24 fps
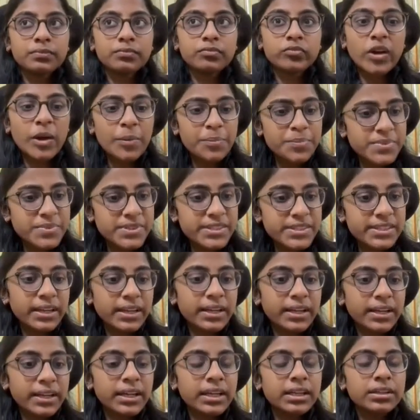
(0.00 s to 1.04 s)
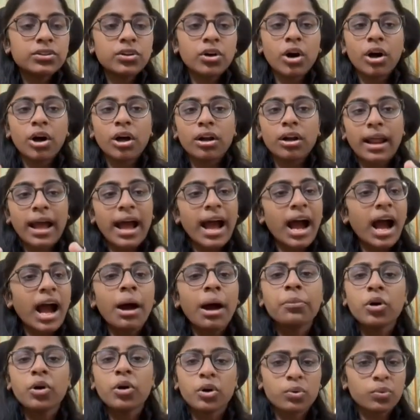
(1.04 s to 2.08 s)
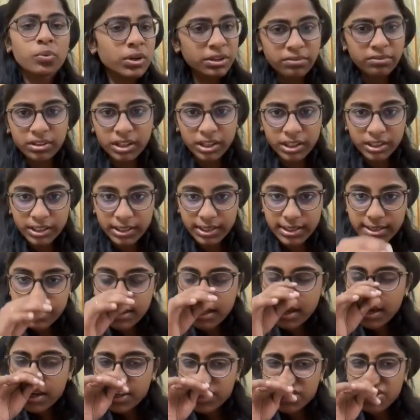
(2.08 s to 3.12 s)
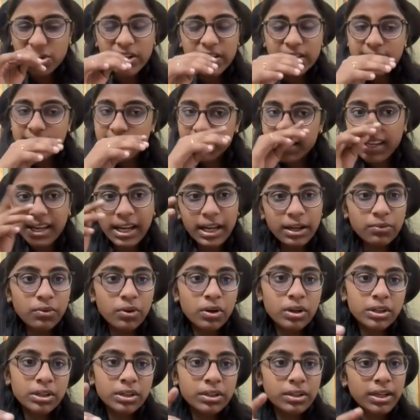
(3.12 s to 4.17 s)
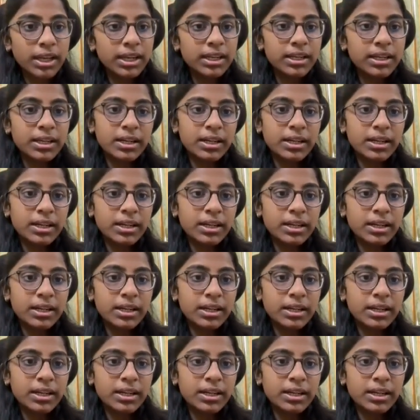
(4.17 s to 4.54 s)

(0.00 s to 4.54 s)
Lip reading: website or app or whatever it is. So let's say I want to create an